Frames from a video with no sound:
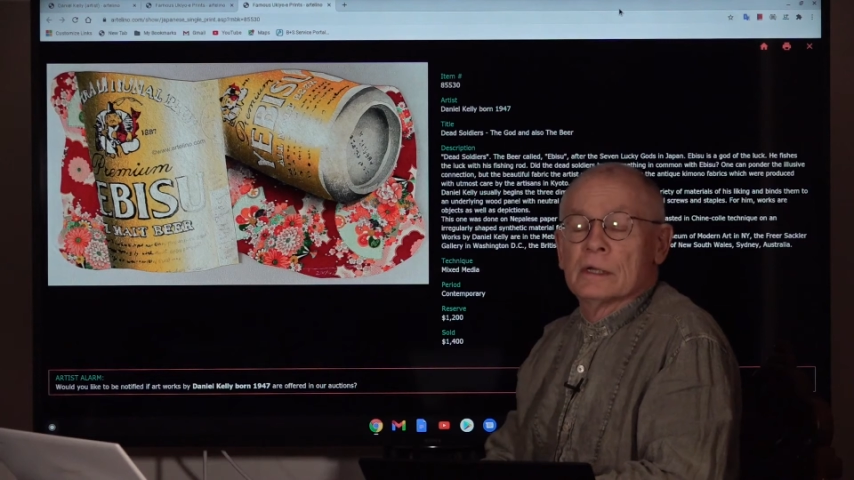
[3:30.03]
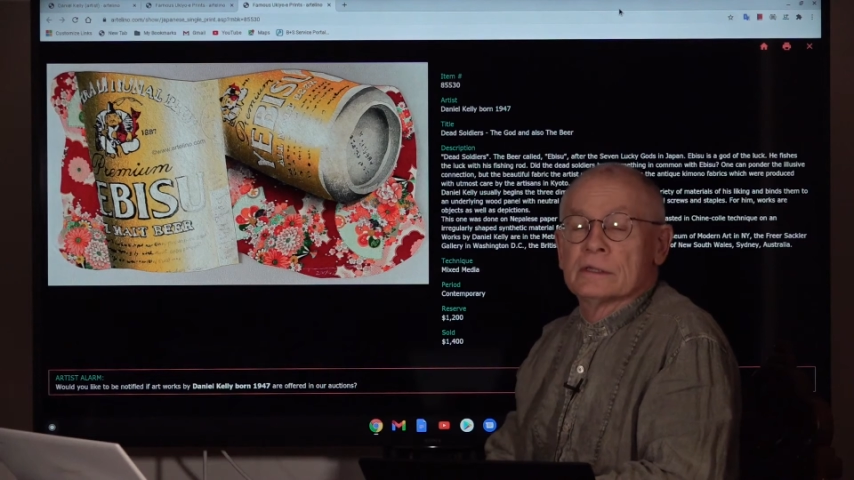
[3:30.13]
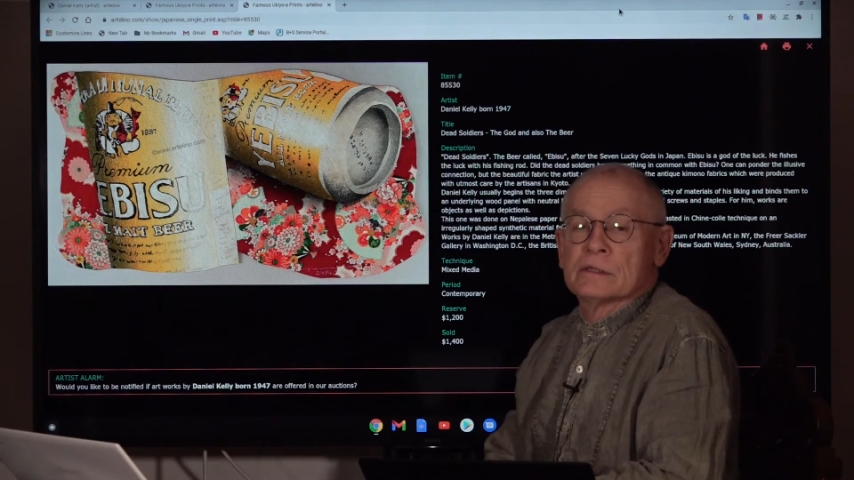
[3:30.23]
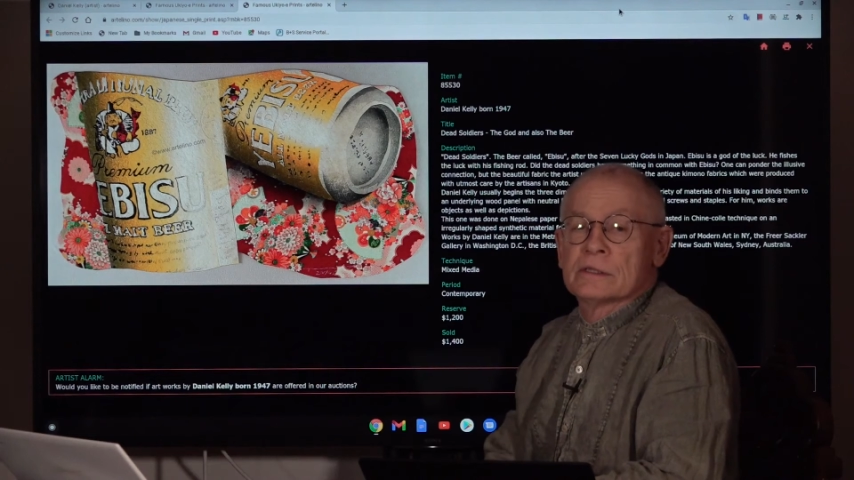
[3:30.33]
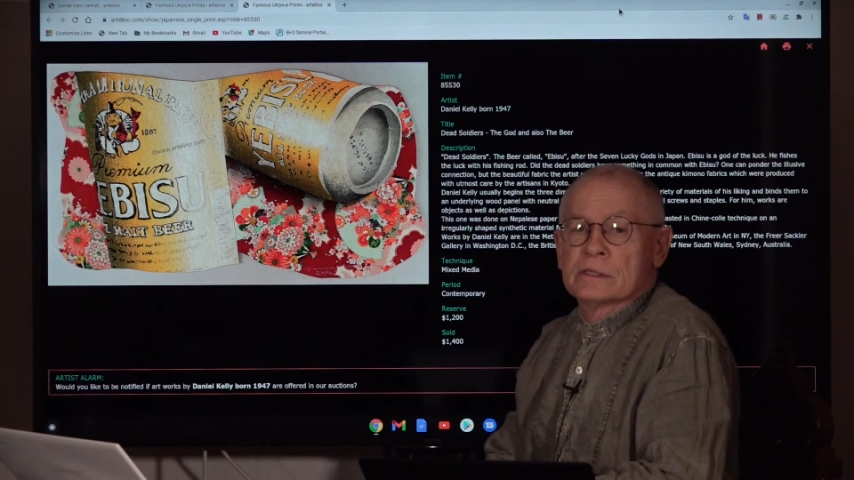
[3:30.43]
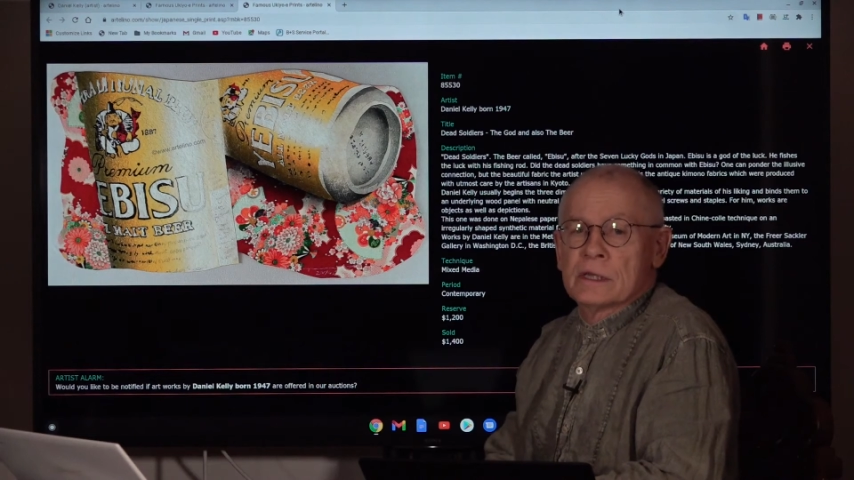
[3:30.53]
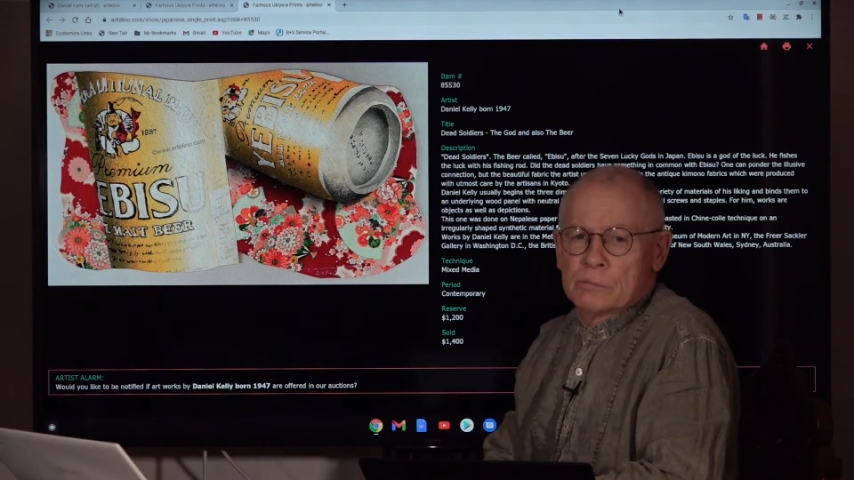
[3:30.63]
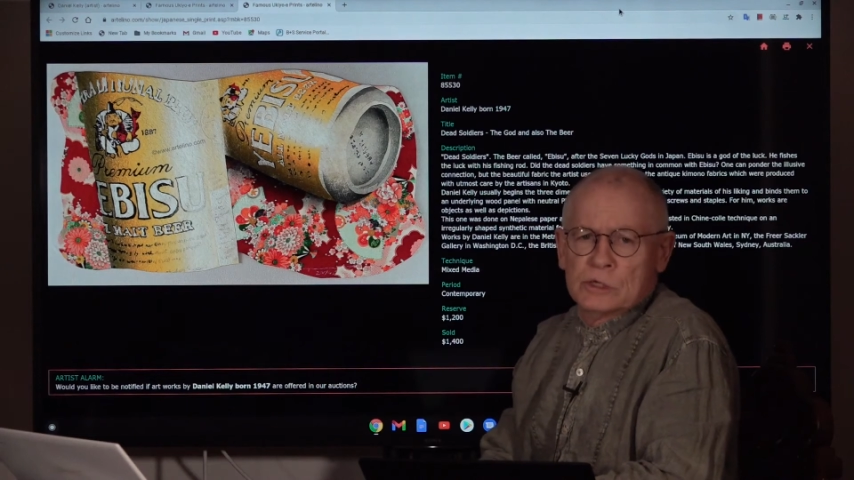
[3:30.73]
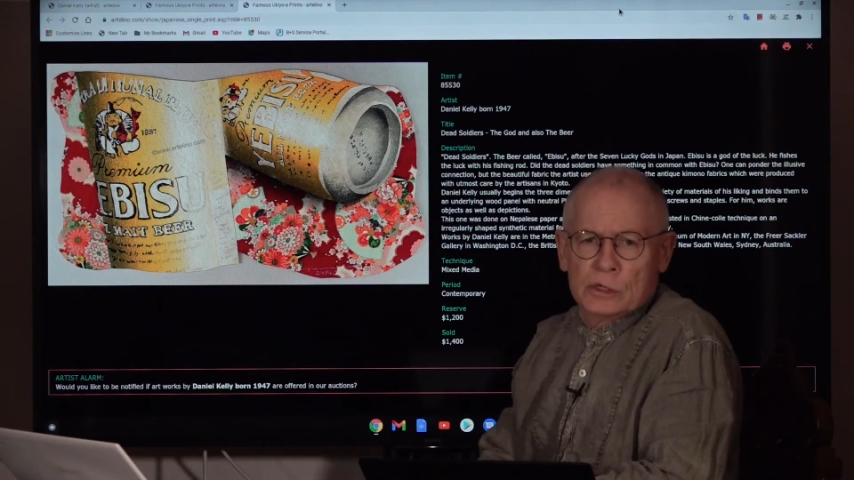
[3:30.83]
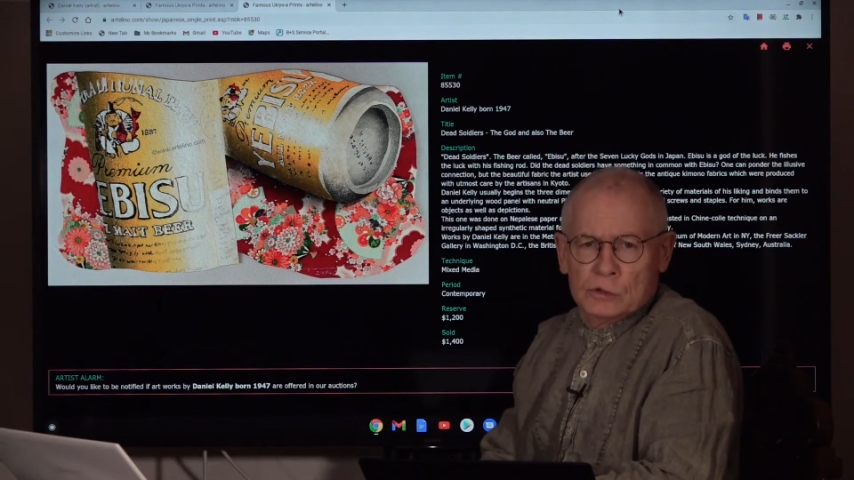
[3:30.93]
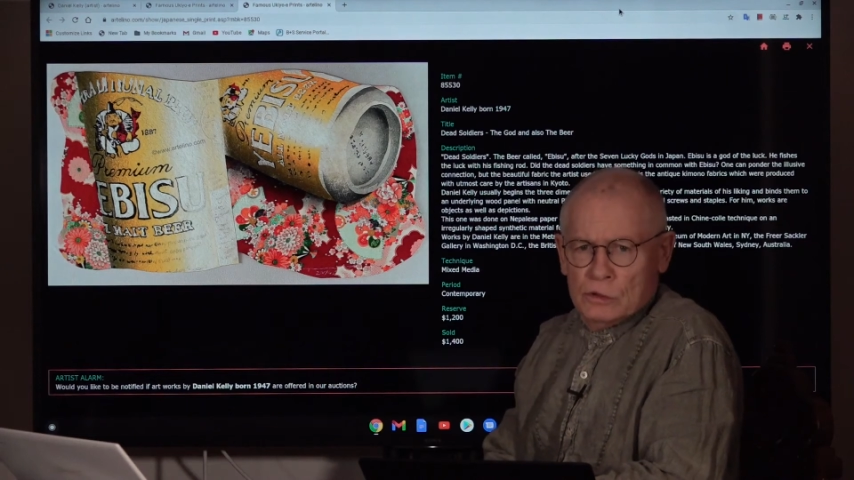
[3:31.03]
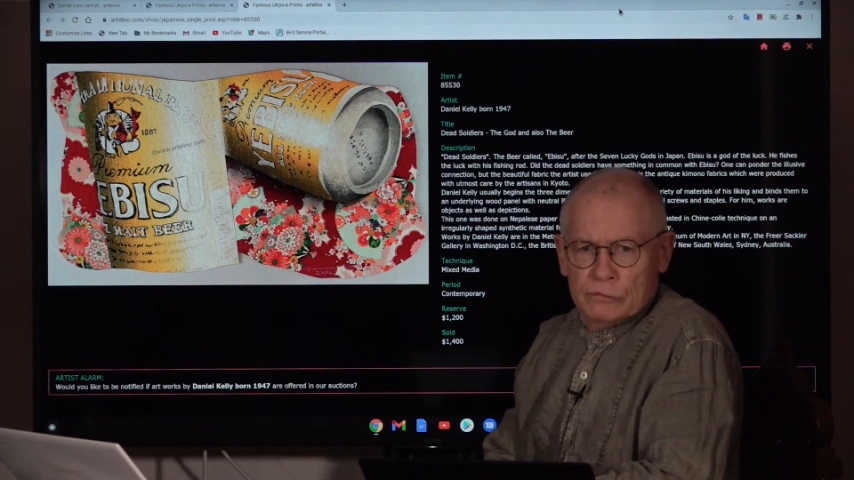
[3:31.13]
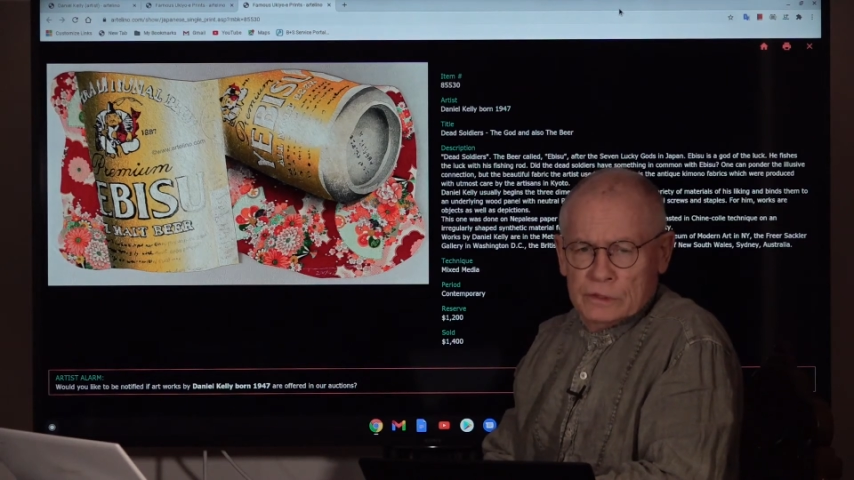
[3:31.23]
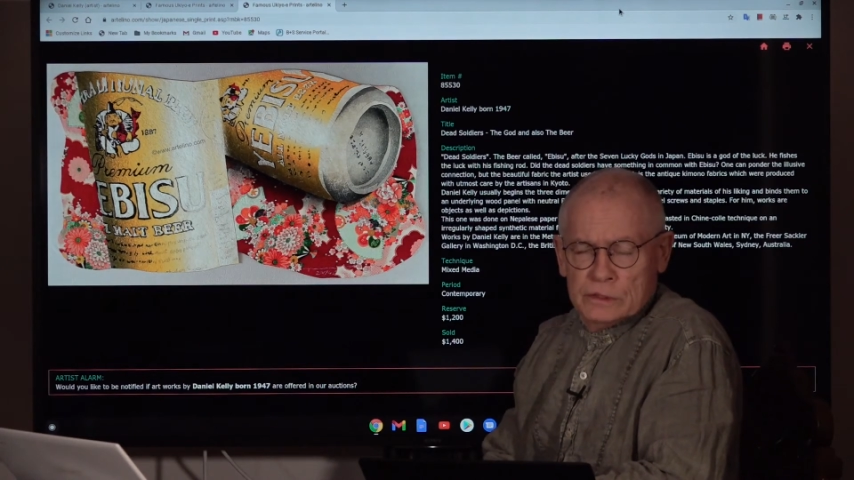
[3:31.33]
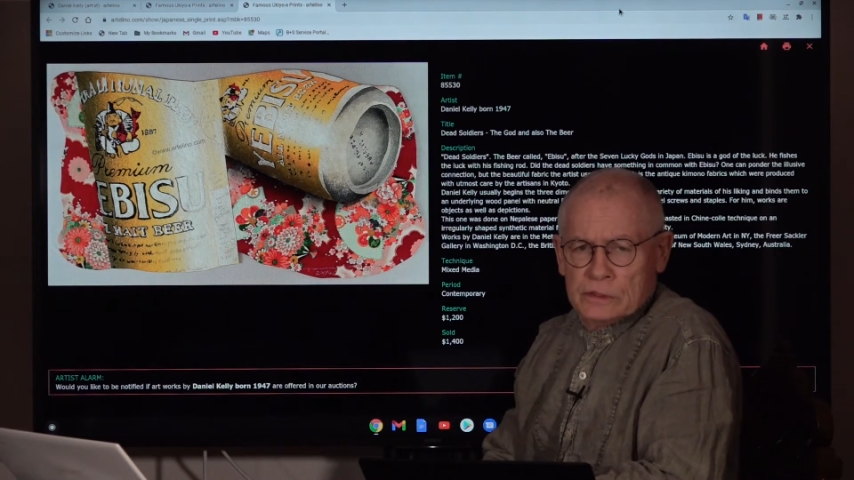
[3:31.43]
at the subject
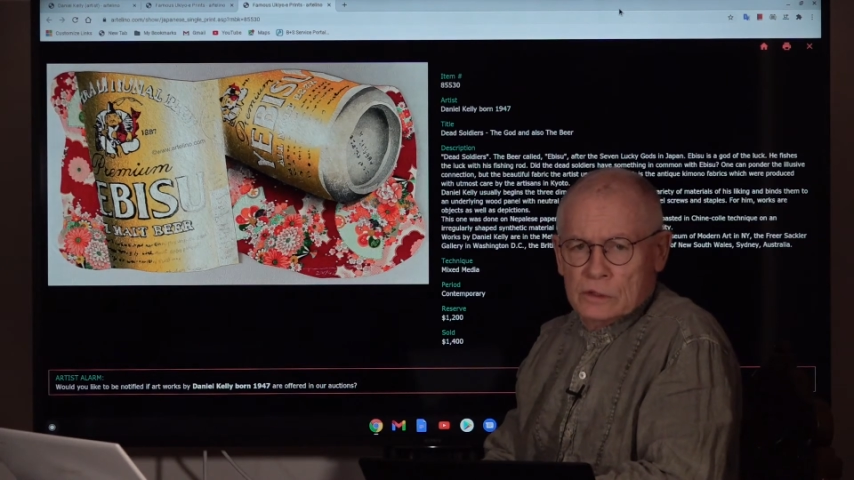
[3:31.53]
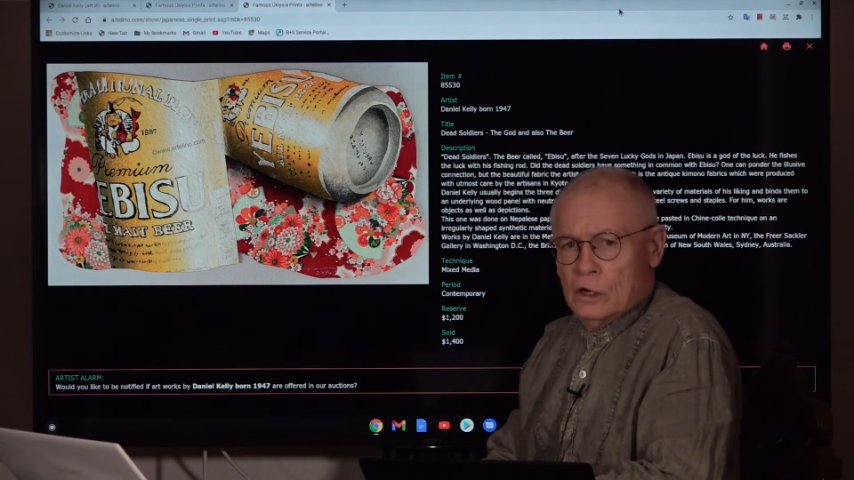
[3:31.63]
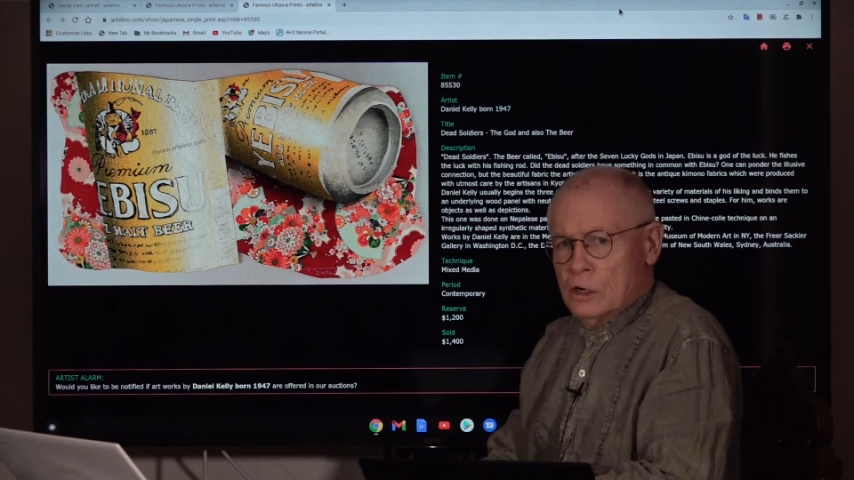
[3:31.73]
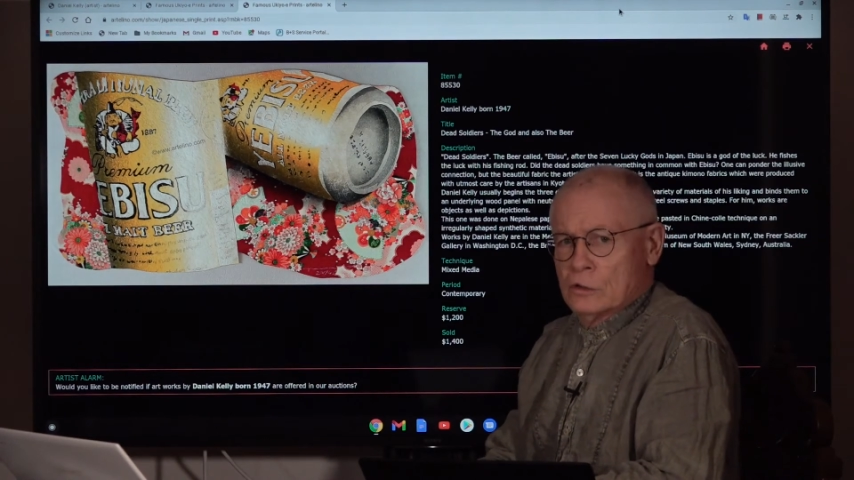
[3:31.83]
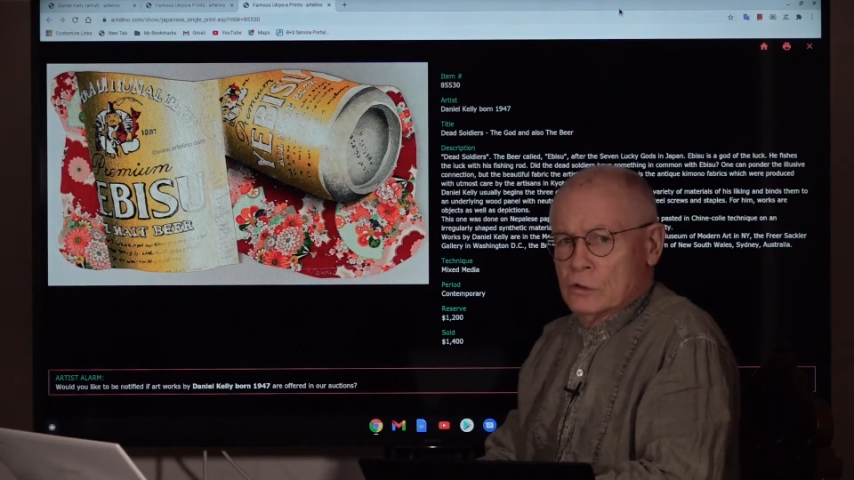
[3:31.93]
of this art